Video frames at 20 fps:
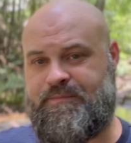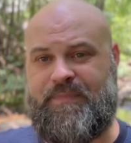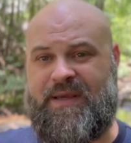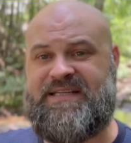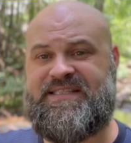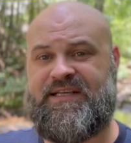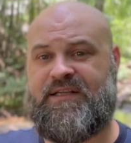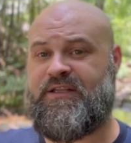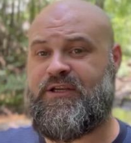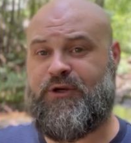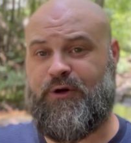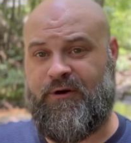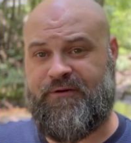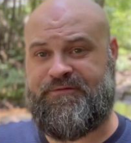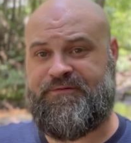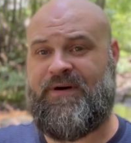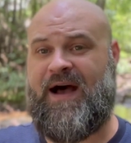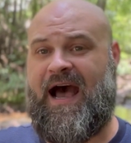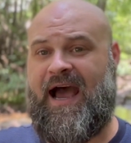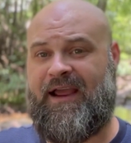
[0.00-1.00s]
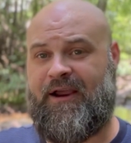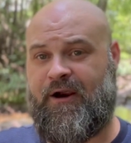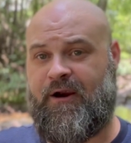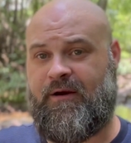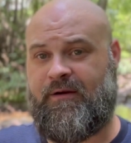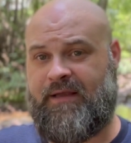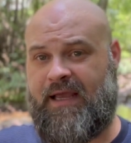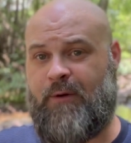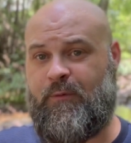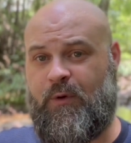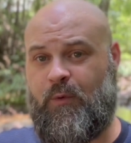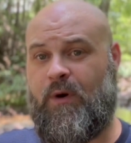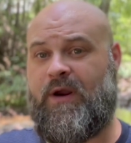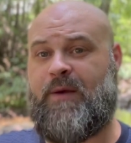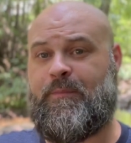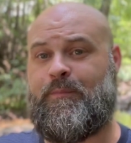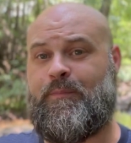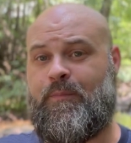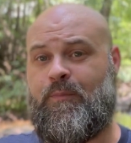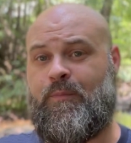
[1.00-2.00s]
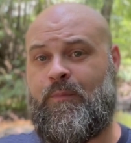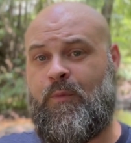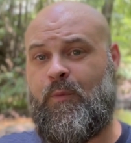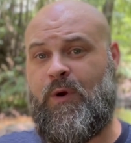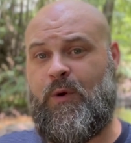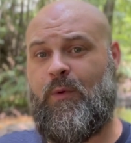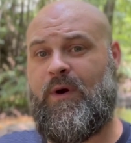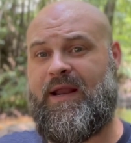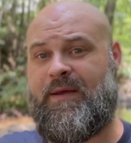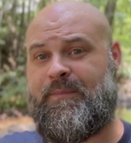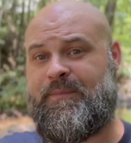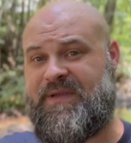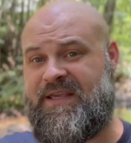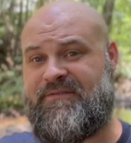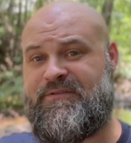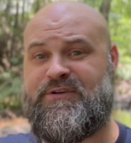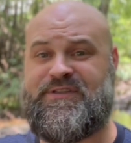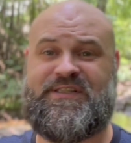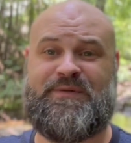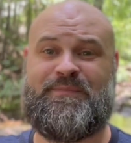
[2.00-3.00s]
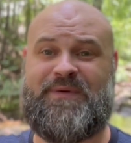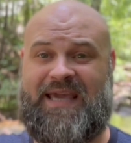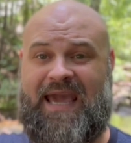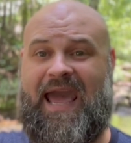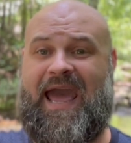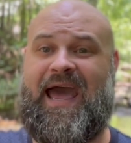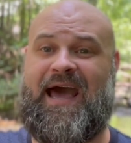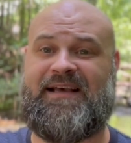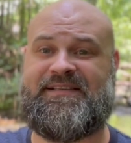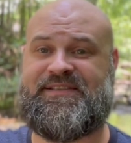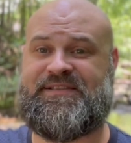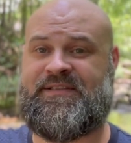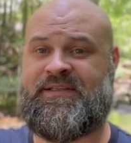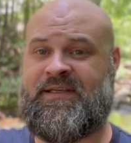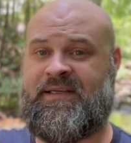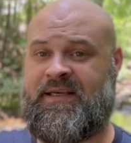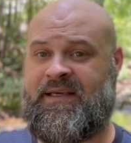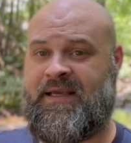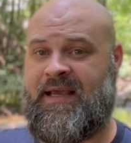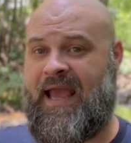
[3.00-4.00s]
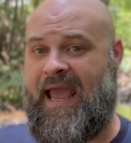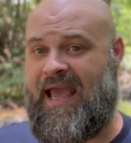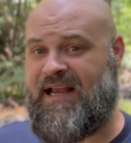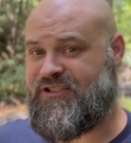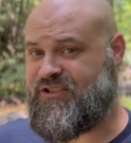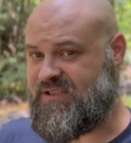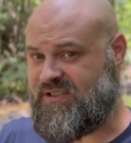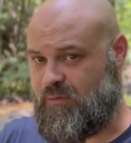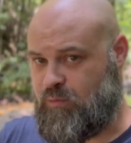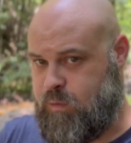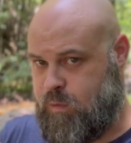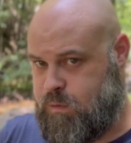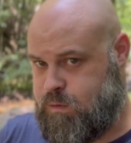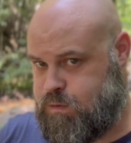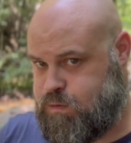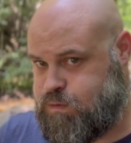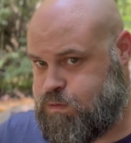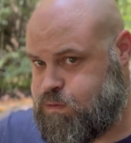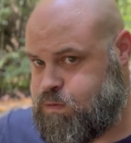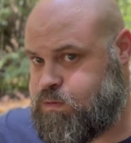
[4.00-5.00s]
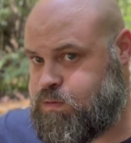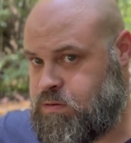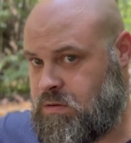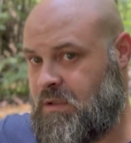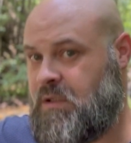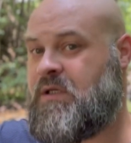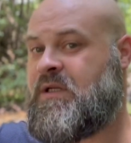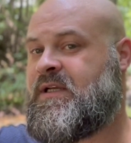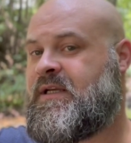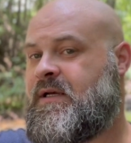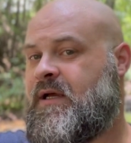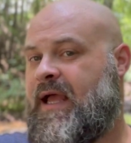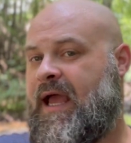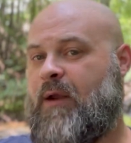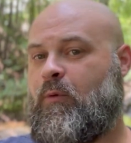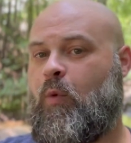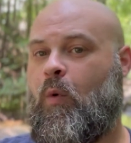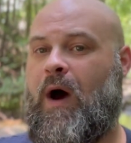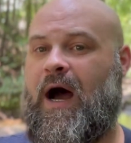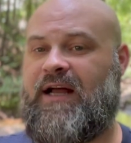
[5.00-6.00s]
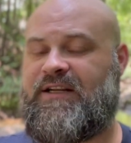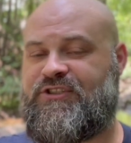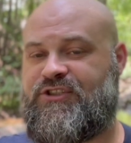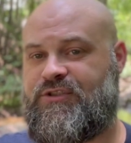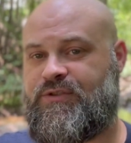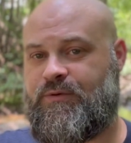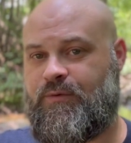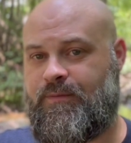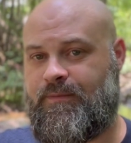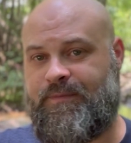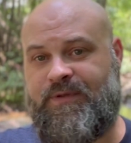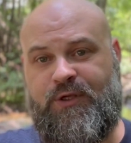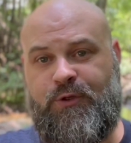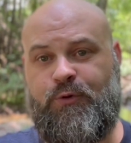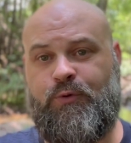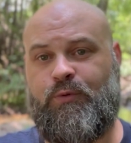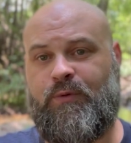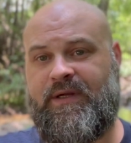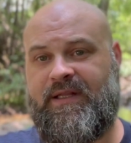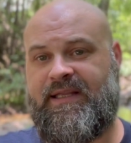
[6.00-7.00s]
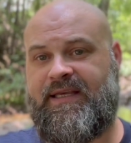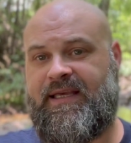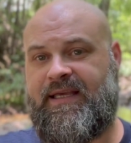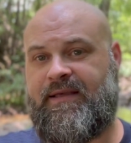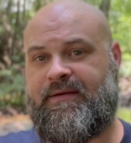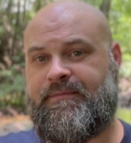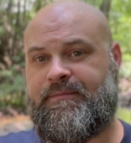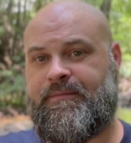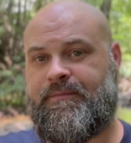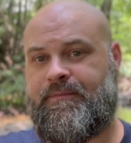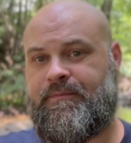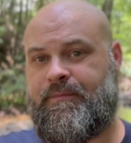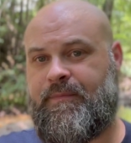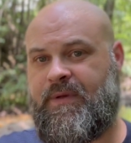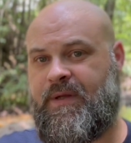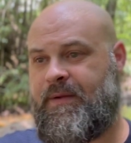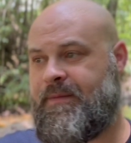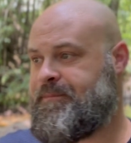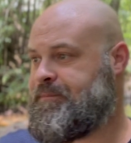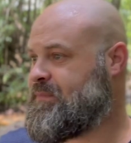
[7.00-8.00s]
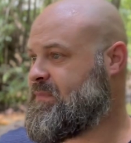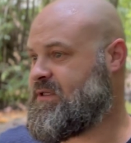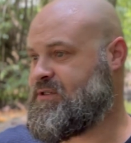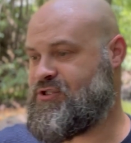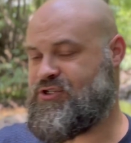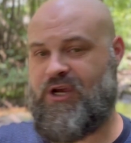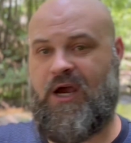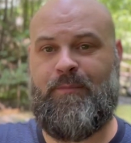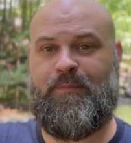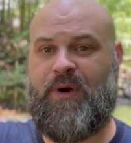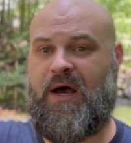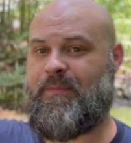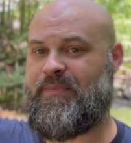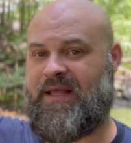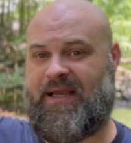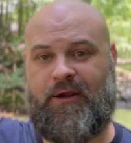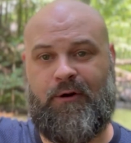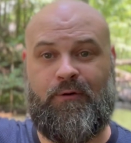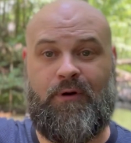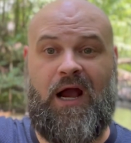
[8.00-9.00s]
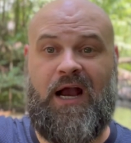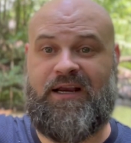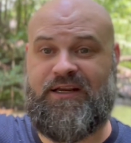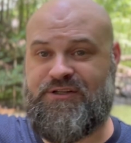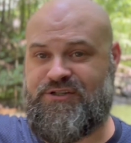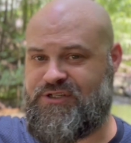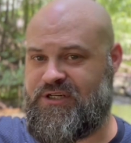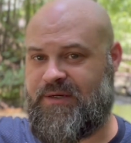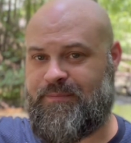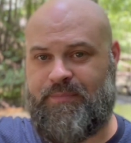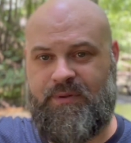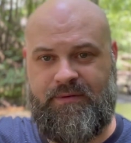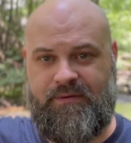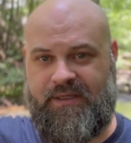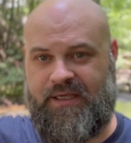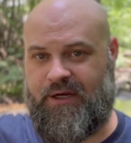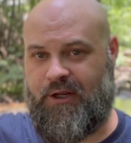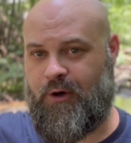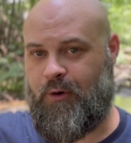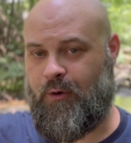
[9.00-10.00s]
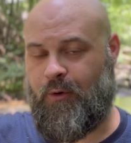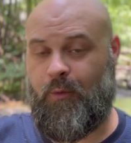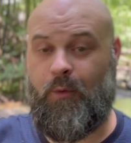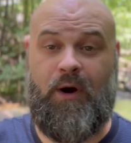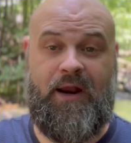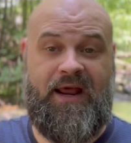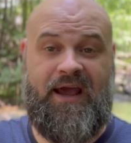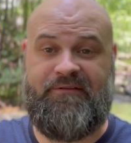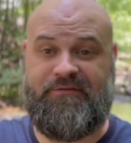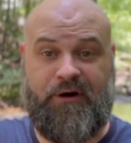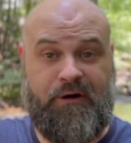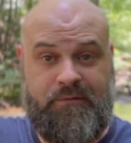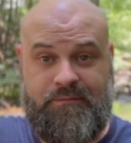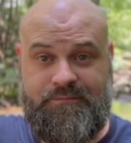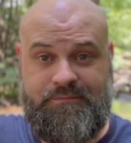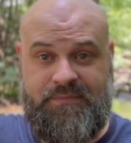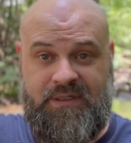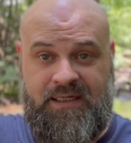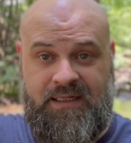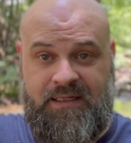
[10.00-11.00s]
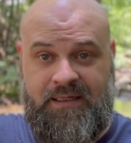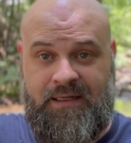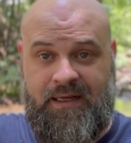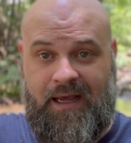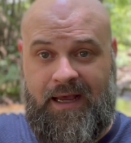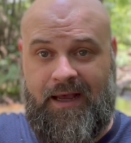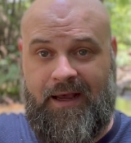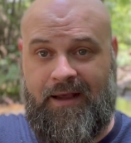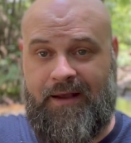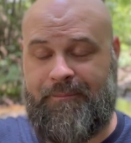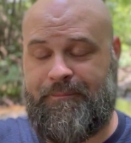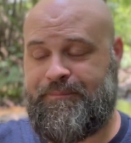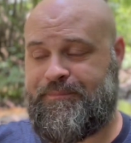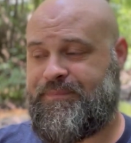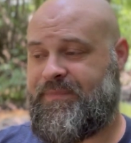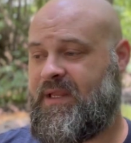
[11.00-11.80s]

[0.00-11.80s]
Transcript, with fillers: basically you're a fire, and we want to, we want to give you some gas and just, and watch you really jump up like a rocket ship, you know, or whatever. Um,